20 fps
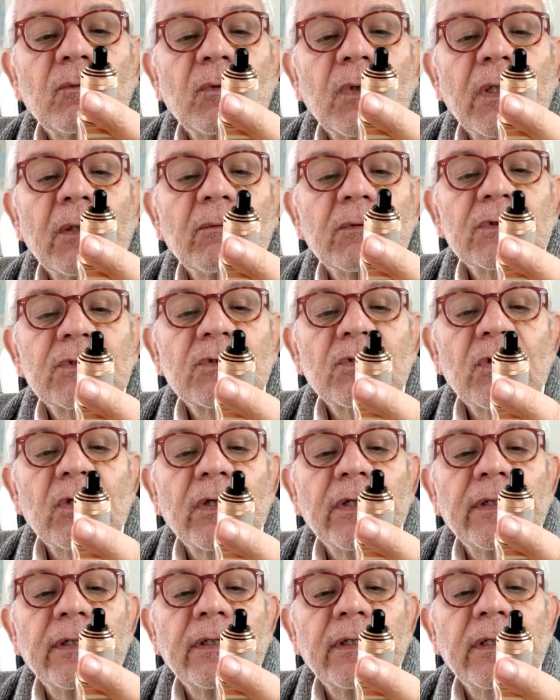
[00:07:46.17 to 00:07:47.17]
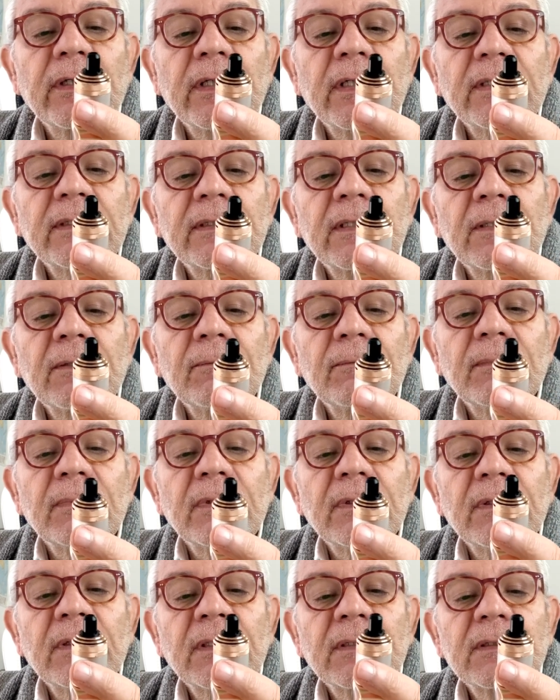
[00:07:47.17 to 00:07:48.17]
I was trying it, and
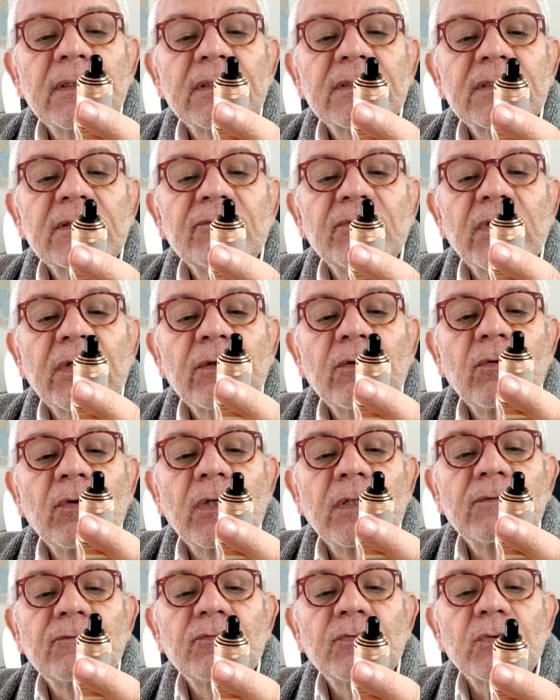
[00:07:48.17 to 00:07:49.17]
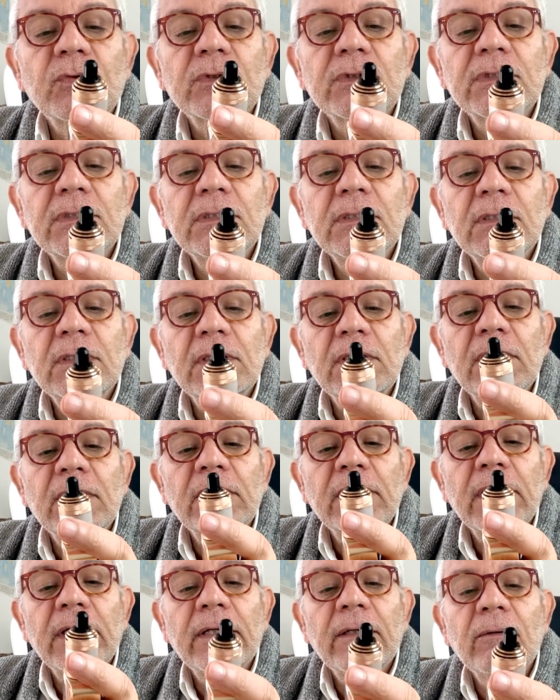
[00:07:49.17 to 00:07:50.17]
let's give it a go at
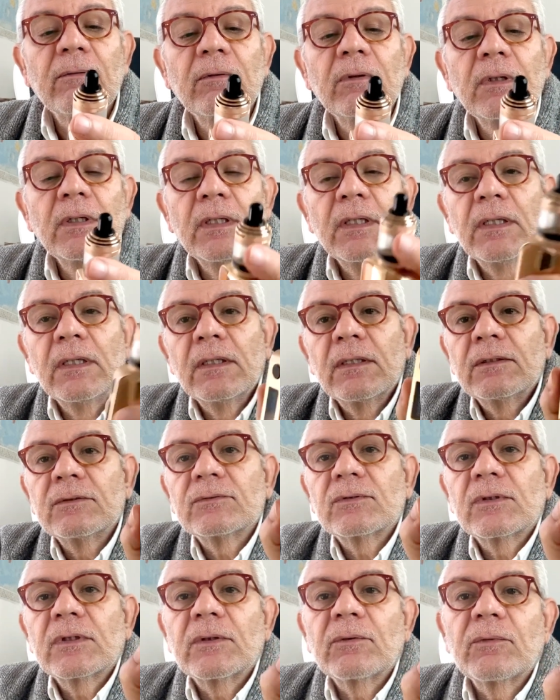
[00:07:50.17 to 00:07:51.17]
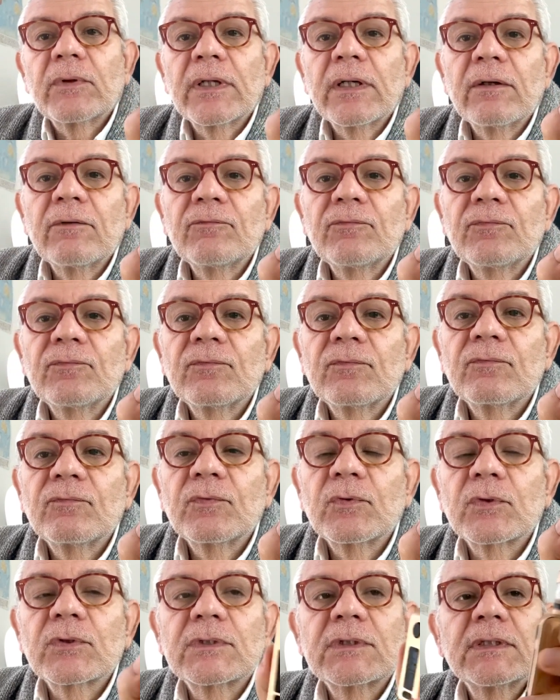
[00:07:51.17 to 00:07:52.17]
14 now. So there we have
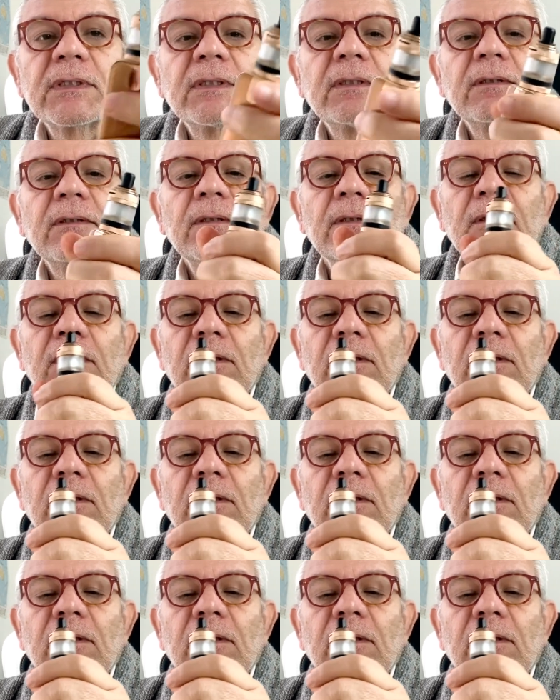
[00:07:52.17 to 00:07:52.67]
14.